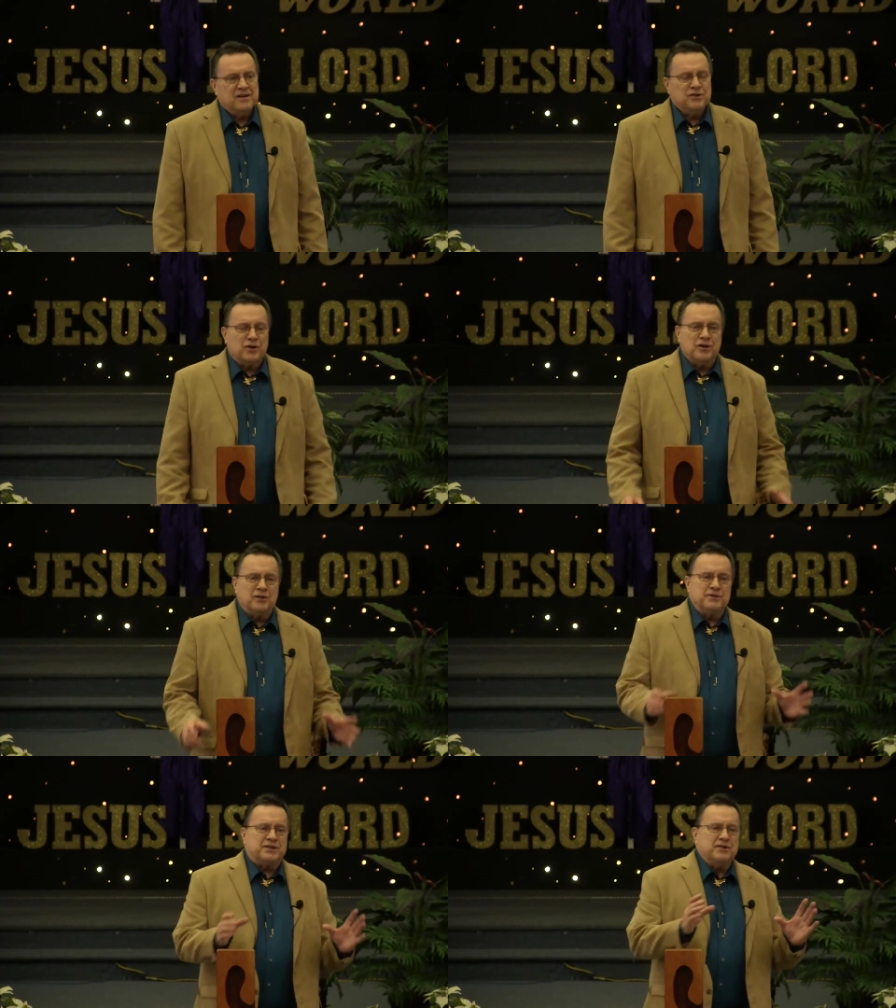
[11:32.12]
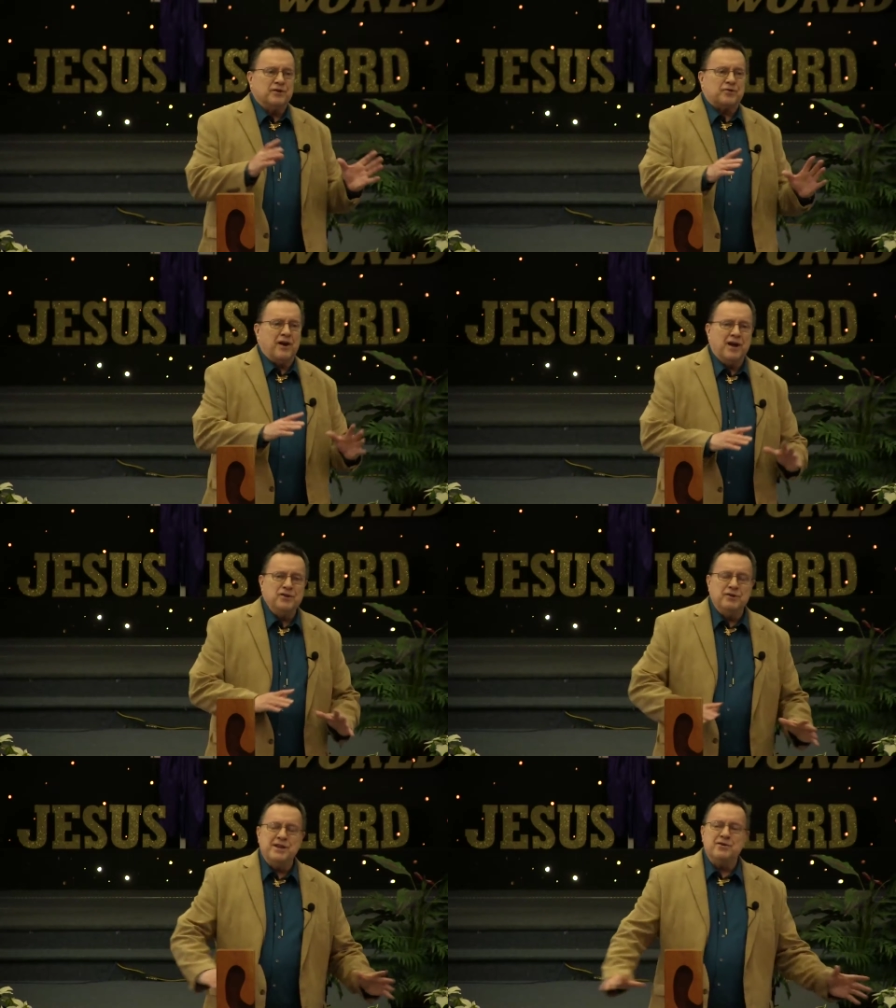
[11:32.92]
You're going to receive a
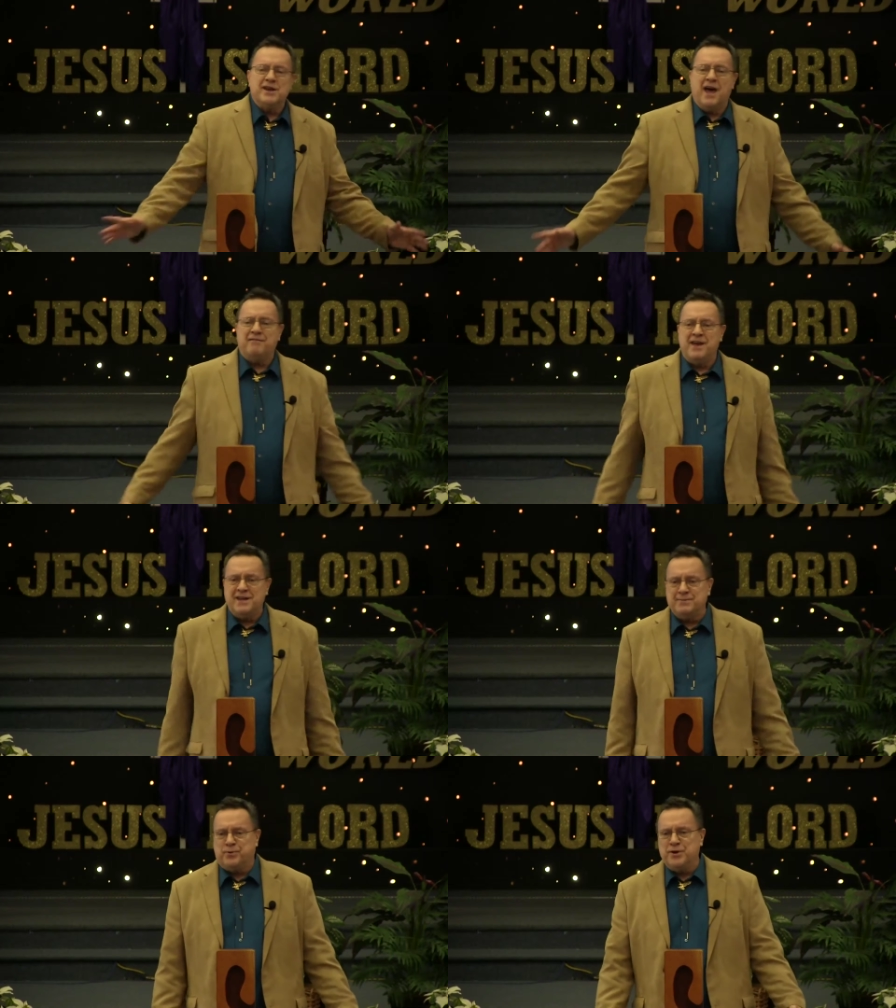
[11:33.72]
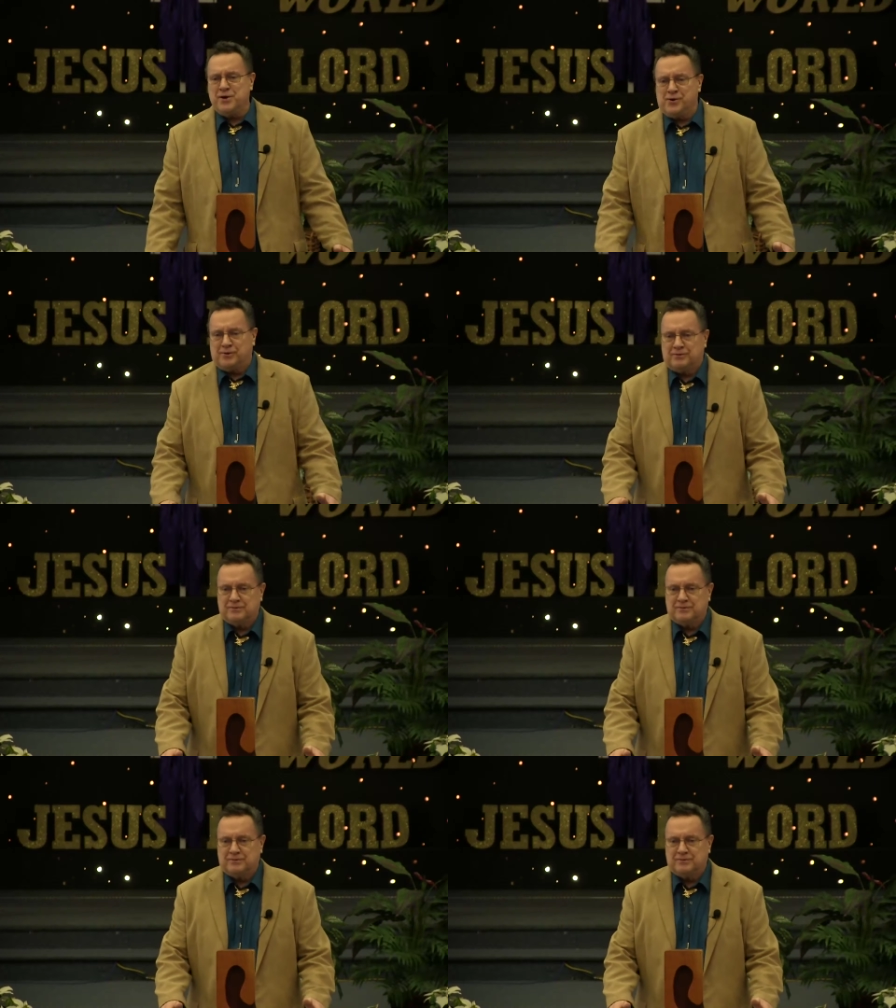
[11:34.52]
crown, you ain't going to have a head to put it on.